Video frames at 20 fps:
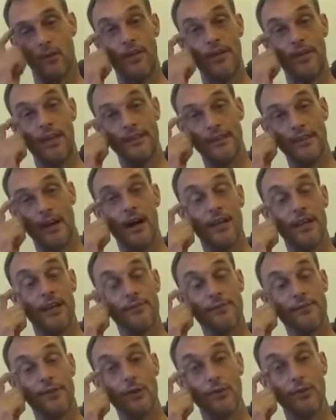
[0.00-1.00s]
When they
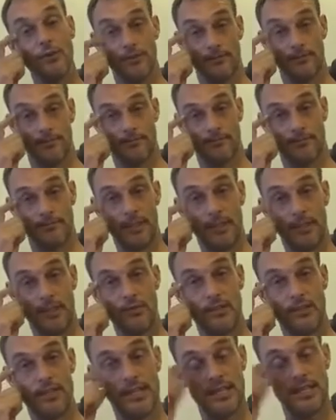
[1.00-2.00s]
die, they float. They
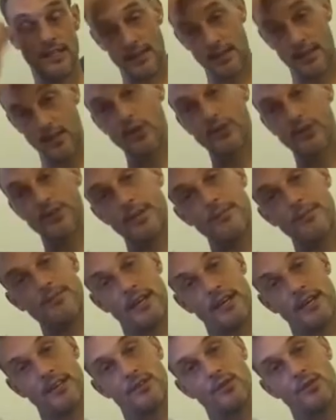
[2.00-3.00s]
don't sink. They're not
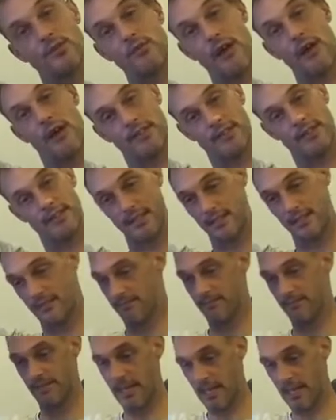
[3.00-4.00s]
subject to
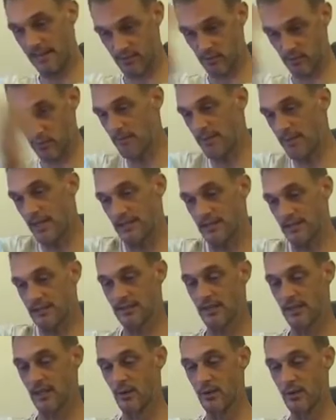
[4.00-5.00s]
gravity. They have swim
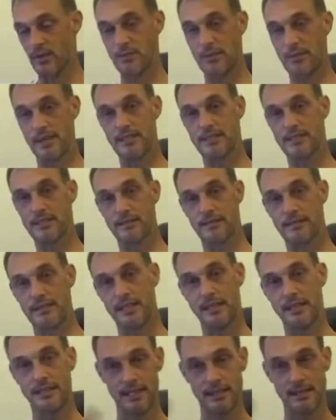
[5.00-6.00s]
bladders, which makes
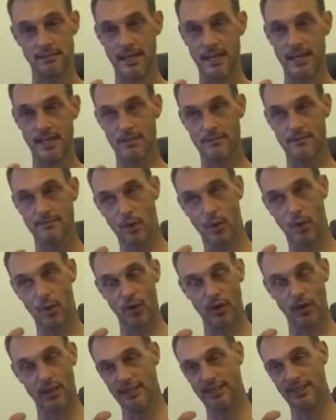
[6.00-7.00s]
them
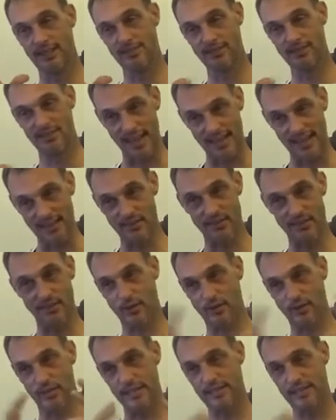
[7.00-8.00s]
more
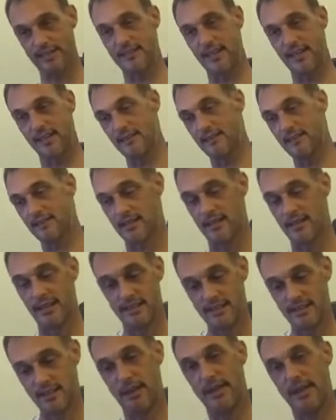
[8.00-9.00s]
dense or less dense,
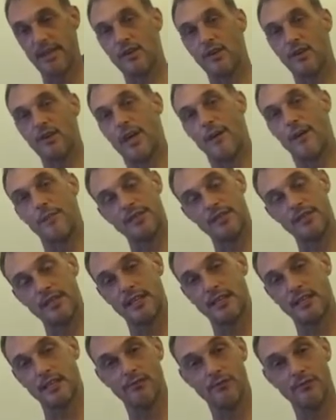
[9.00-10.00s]
depending on their
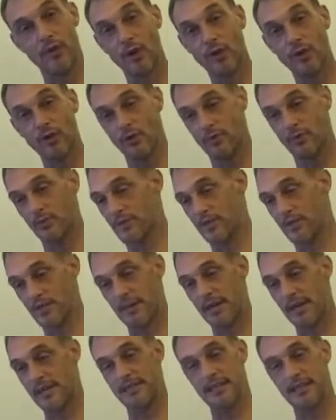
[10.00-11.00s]
particular volume, the
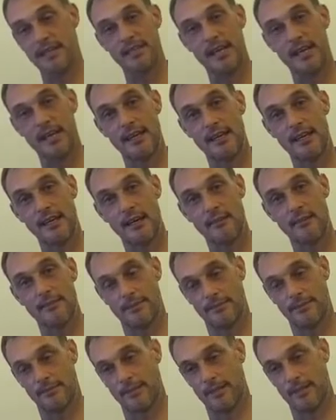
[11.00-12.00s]
space they're taking
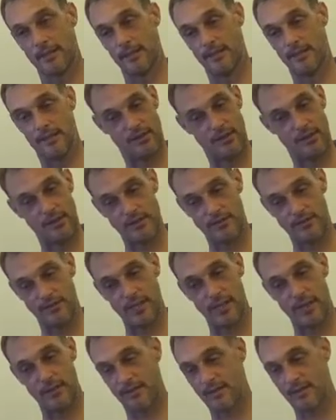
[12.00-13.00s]
up. So they
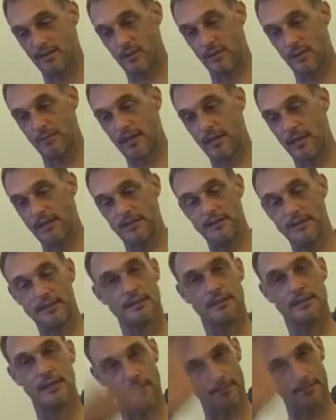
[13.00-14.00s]
fill up their swim
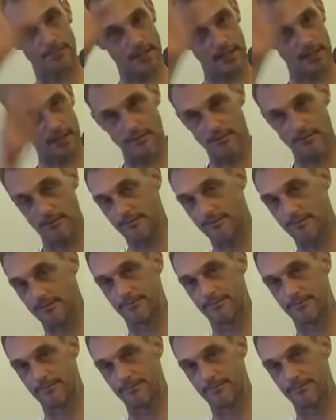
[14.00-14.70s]
bladders and up they go.